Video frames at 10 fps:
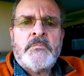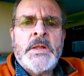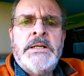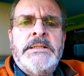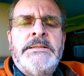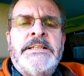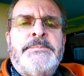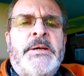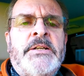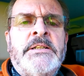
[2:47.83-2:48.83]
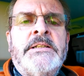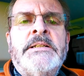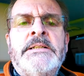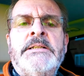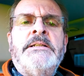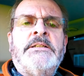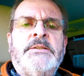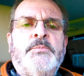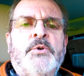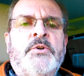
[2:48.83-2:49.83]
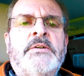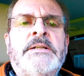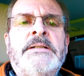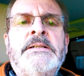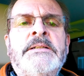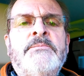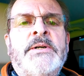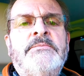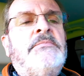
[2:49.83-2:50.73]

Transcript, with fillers: Uh, that's better. It's more, but.